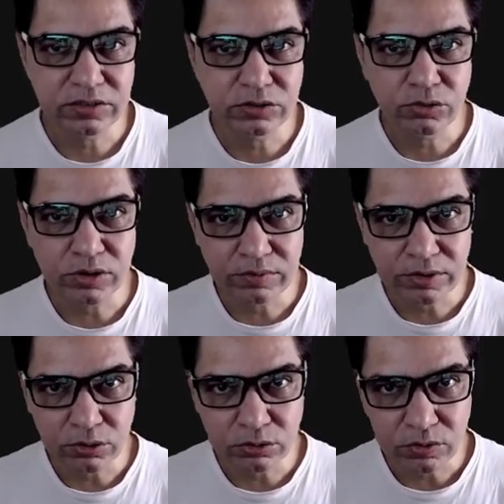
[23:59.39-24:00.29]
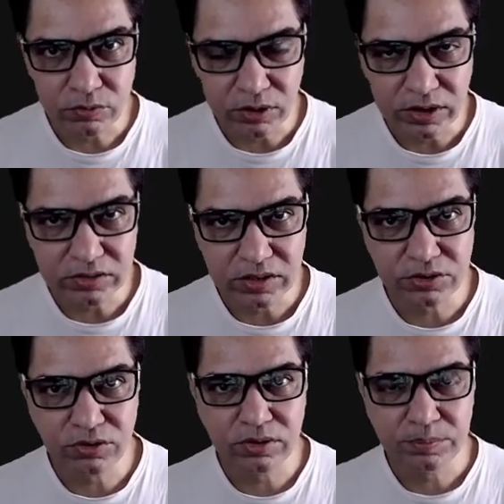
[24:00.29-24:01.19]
So you give a dose of ondansetron,